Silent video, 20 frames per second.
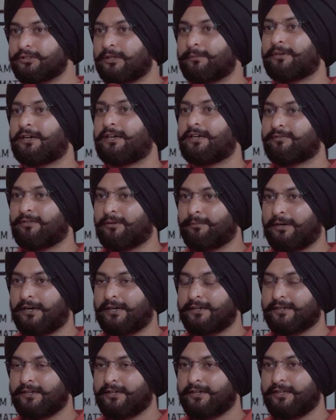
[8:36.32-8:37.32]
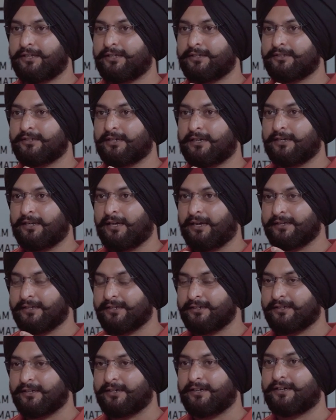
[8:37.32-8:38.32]
some kind of a marketing, and I
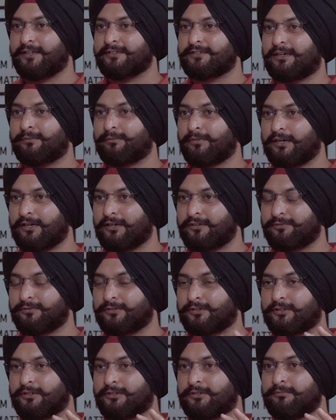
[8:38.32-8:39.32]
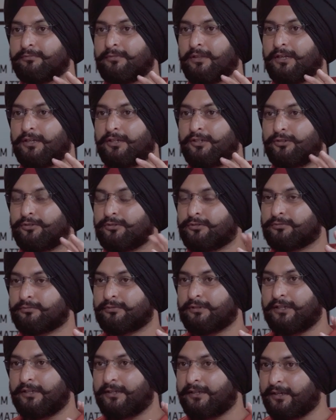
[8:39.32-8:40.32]
can create some kind of a,
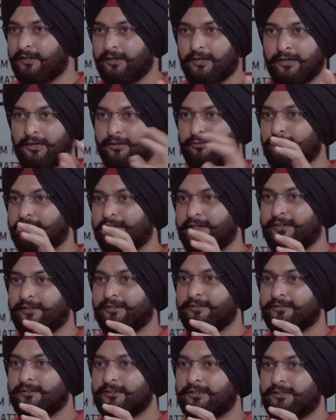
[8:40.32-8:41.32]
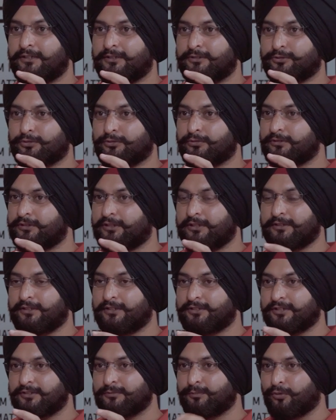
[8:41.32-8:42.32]
air around it. So
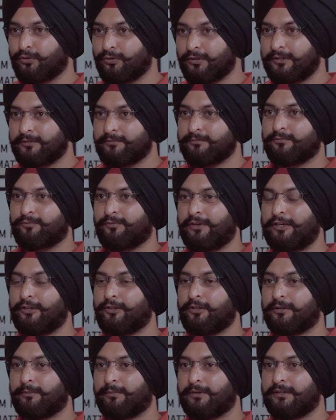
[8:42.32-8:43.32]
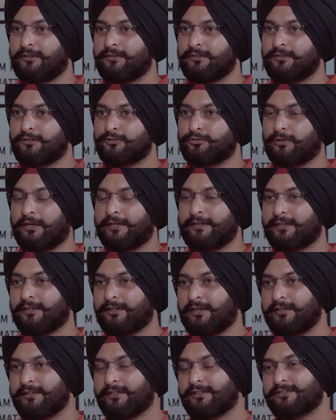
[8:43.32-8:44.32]
this is more valuable. So I
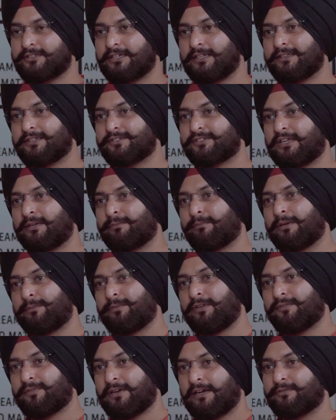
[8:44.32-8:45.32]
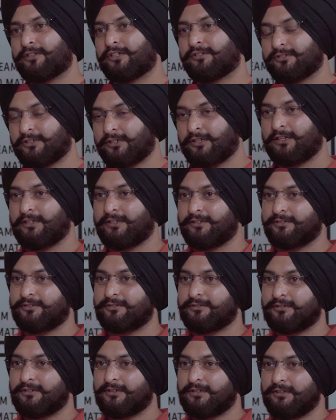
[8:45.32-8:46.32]
can sell the same maybe in $5,000.
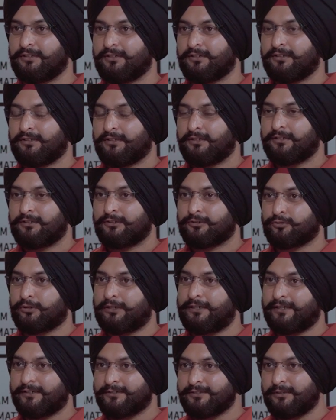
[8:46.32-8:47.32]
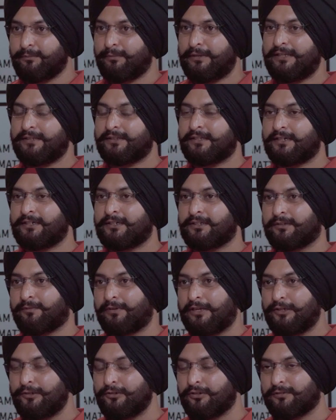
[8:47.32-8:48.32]
So it doesn't mean that the
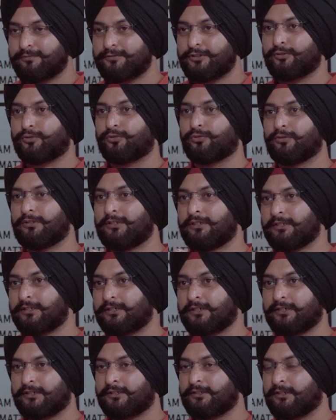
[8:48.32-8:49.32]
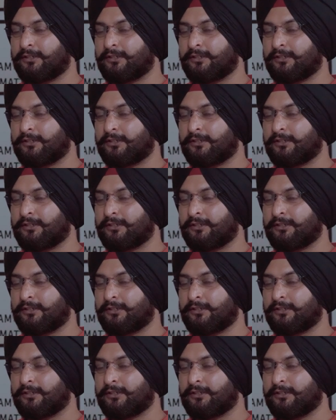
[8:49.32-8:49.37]
value of the whole,